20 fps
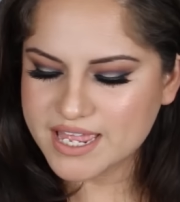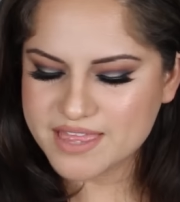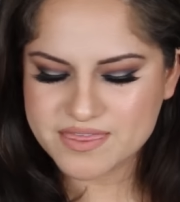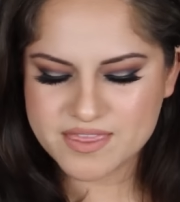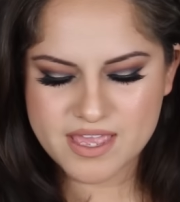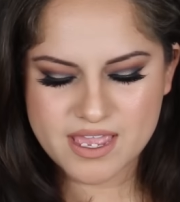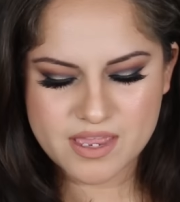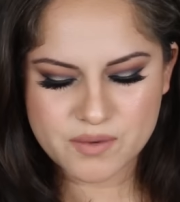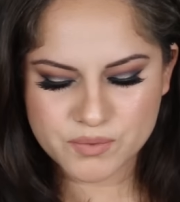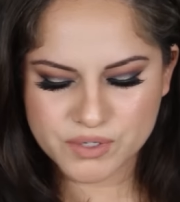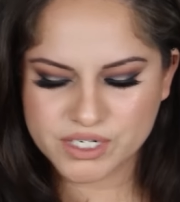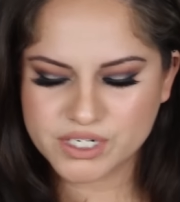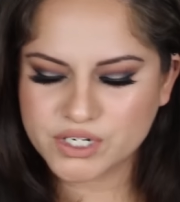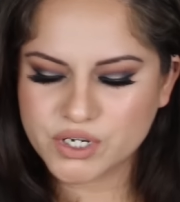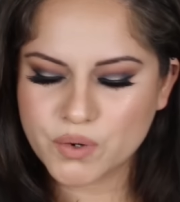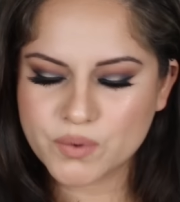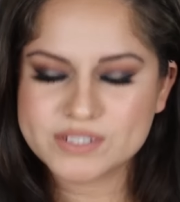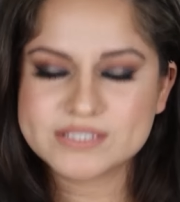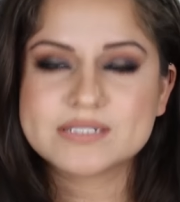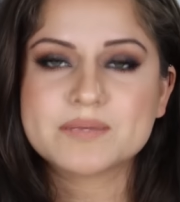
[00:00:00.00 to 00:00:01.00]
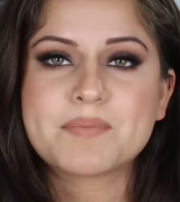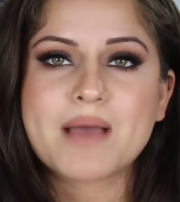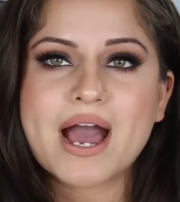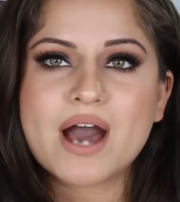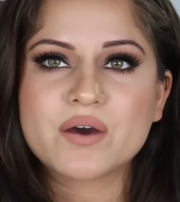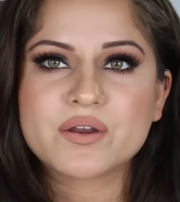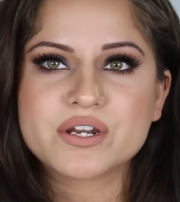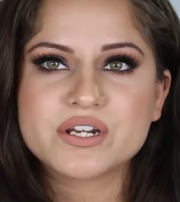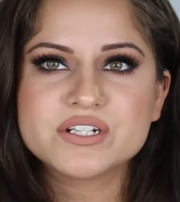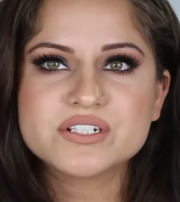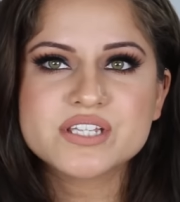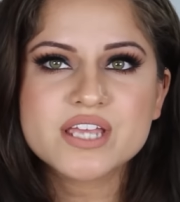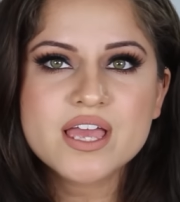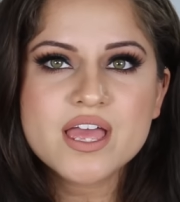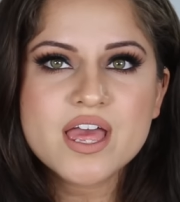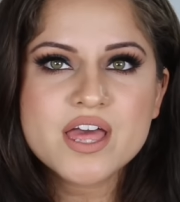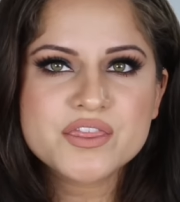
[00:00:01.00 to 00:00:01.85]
and then we're going to go into powders.